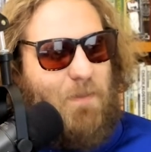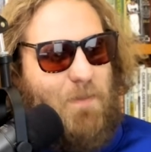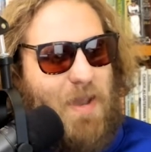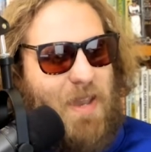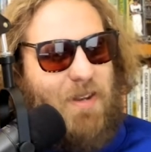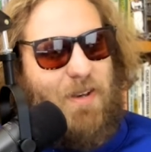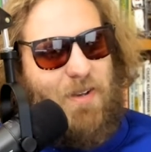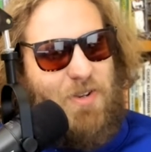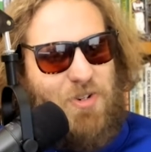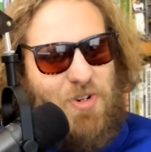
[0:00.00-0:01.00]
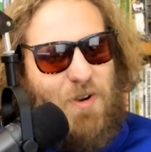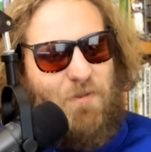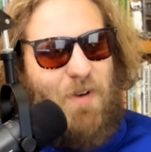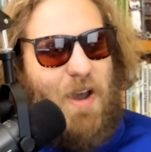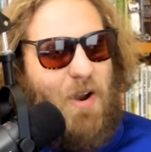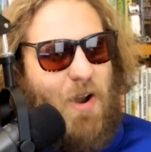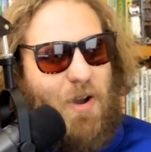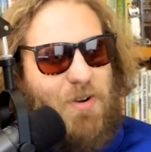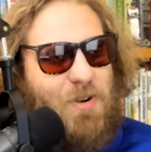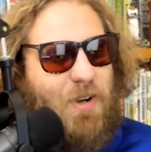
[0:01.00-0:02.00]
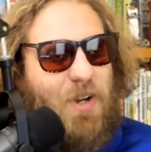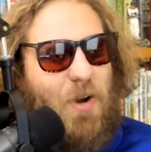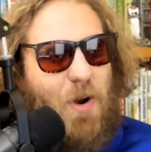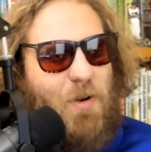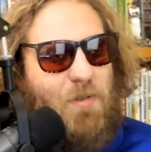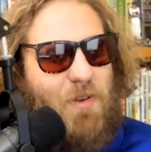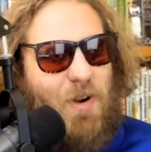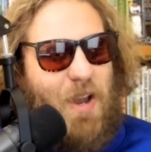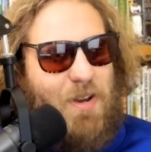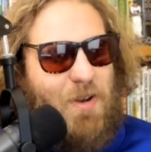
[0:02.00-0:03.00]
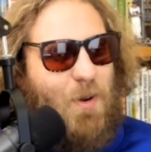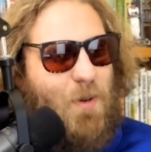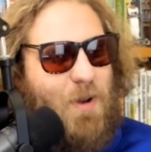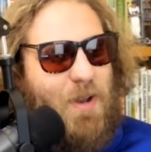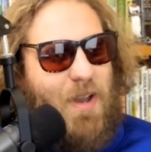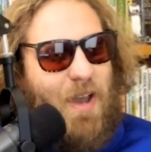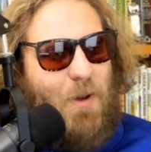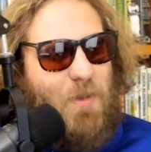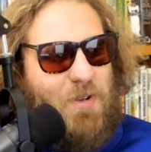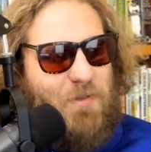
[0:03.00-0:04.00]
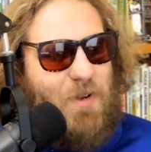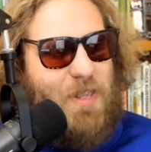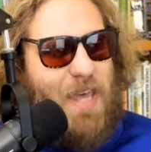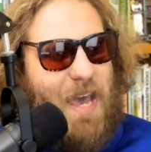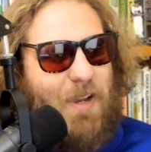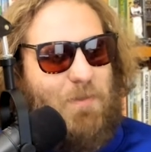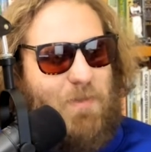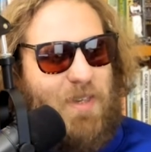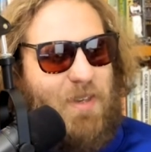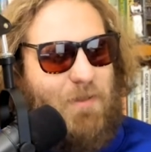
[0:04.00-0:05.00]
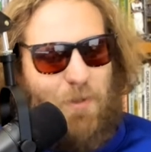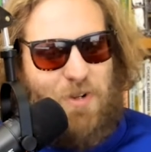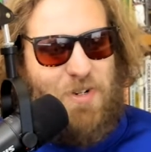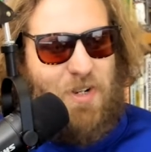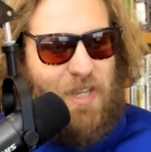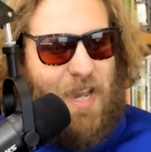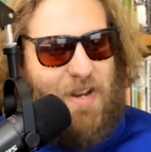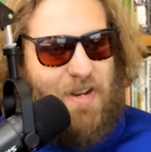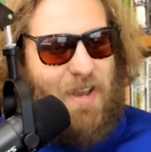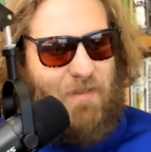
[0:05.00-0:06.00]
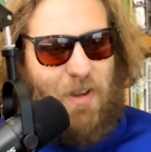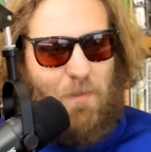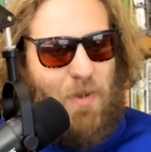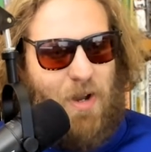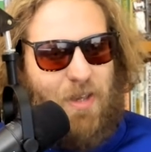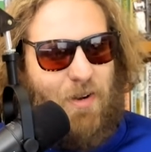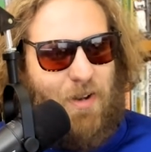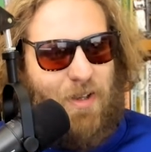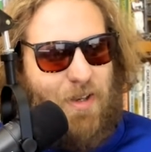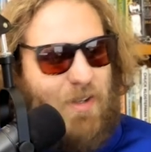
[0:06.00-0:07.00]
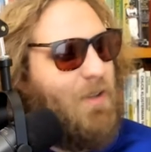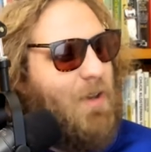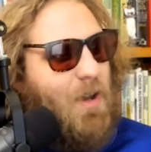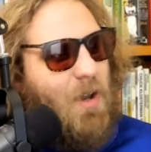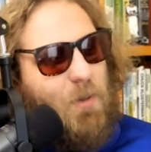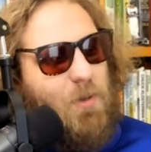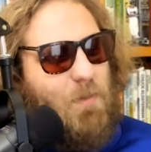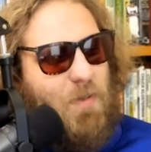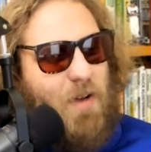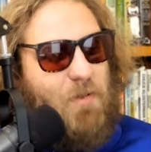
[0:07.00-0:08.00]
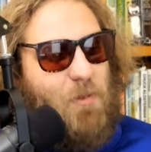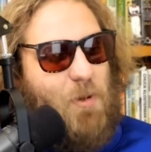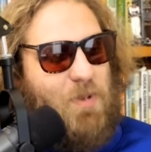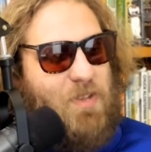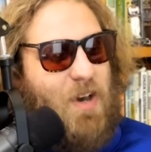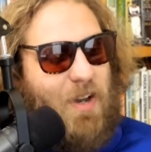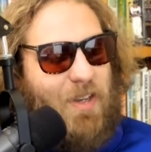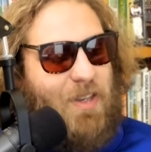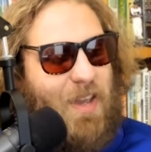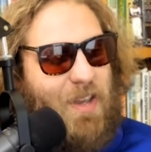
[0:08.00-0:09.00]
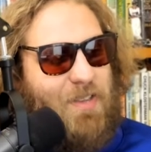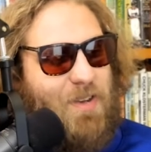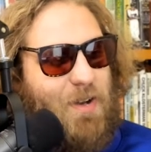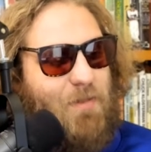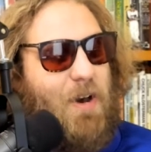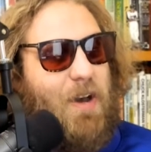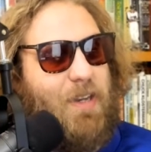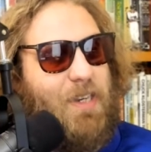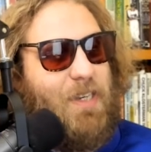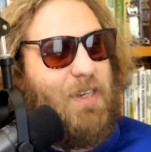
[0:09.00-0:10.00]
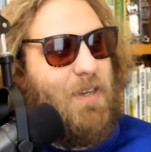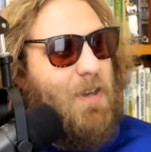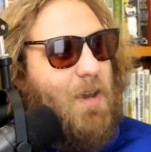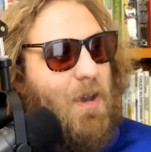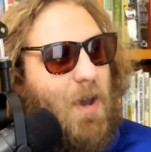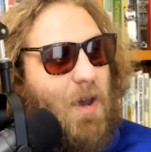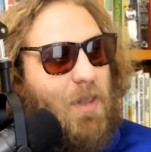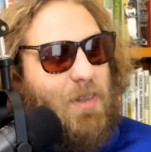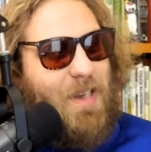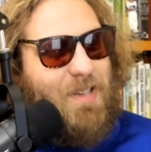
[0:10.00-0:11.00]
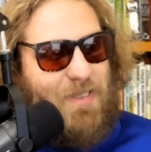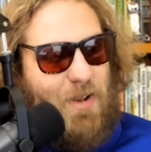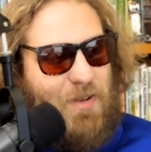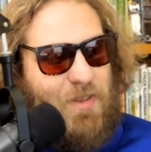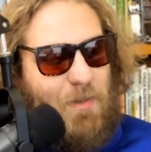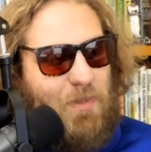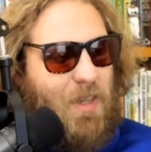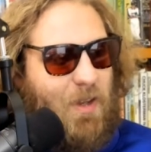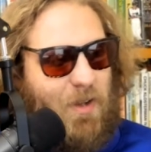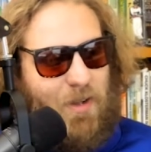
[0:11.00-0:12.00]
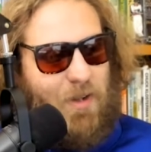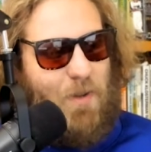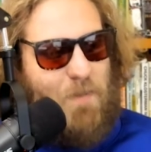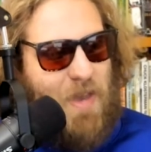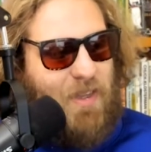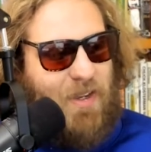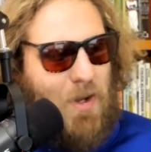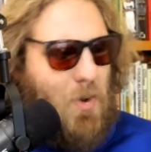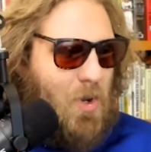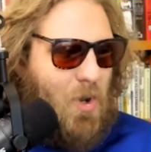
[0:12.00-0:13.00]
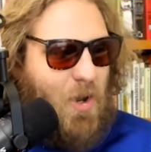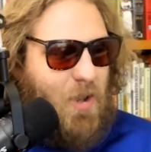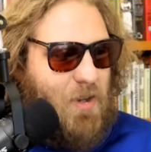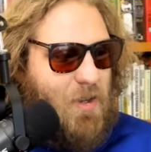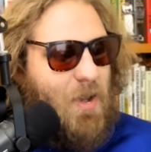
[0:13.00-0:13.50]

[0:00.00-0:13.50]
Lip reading: Made a surefire under go over. I know how much fun that can be. Fortunately, I didn't have any money on it. We probably won't be talking a ton of hockey unless there's something compelling going on.